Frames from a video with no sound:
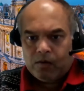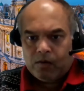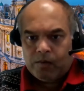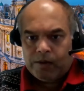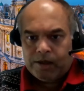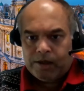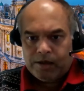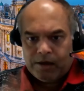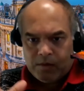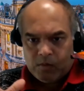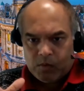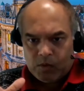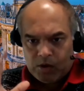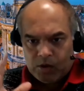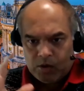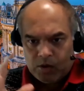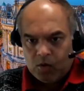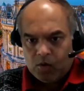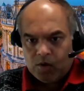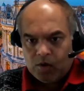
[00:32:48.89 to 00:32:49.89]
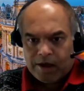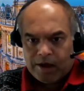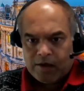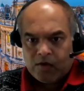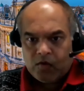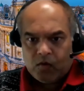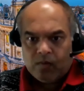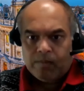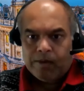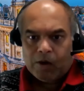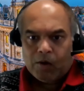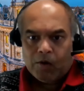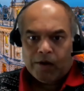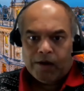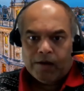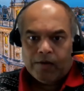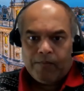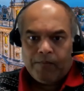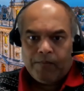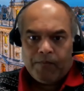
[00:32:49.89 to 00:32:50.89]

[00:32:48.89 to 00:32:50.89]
whether it would look like humanoid.